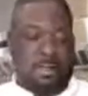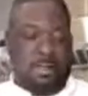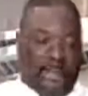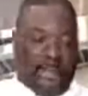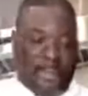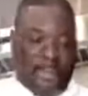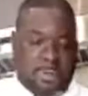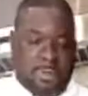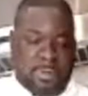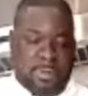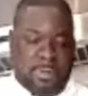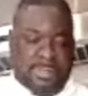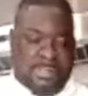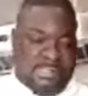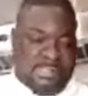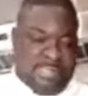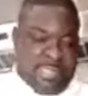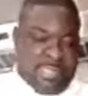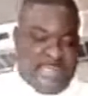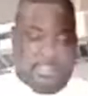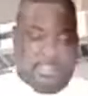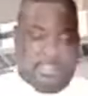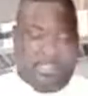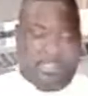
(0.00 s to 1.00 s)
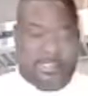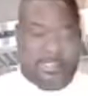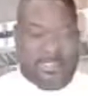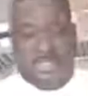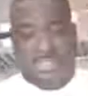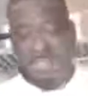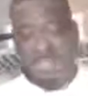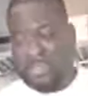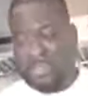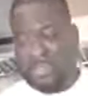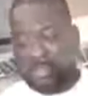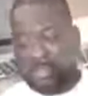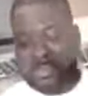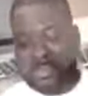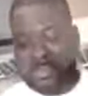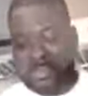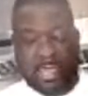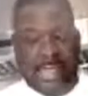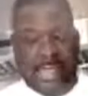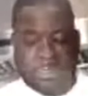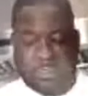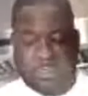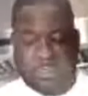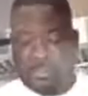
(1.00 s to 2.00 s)
uh caramelism
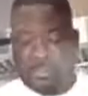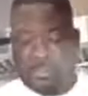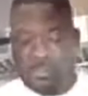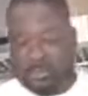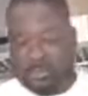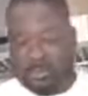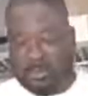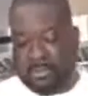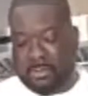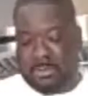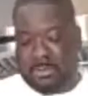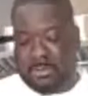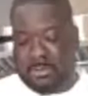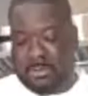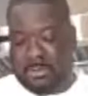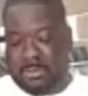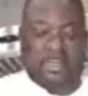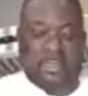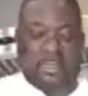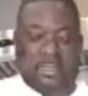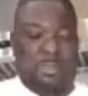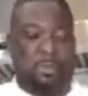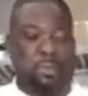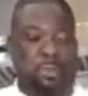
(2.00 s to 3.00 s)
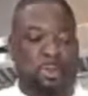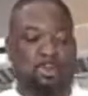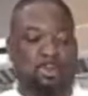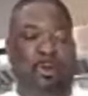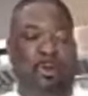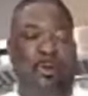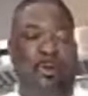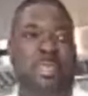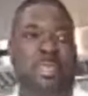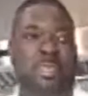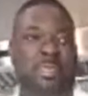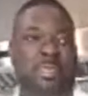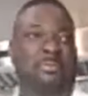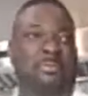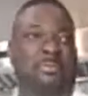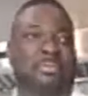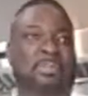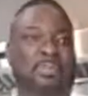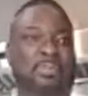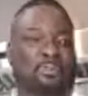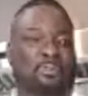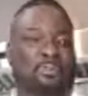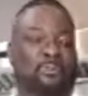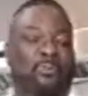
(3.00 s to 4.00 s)
that
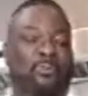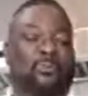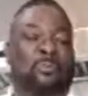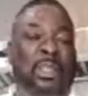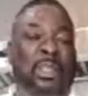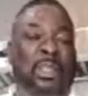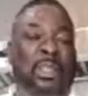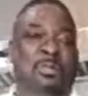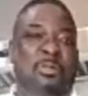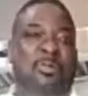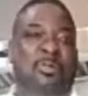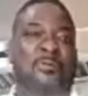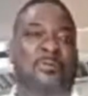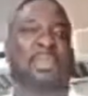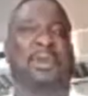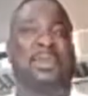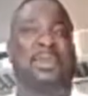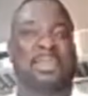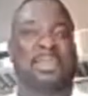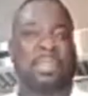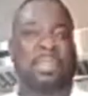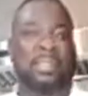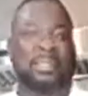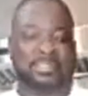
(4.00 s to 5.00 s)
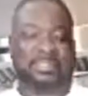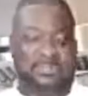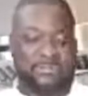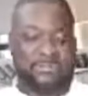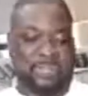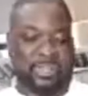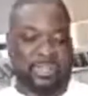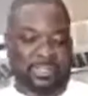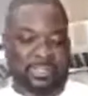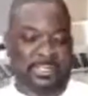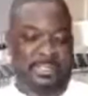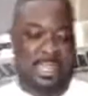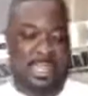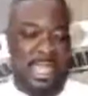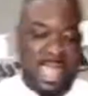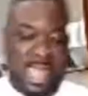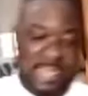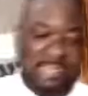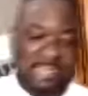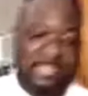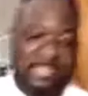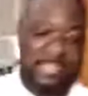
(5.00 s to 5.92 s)
both the two flavors of unless the fish is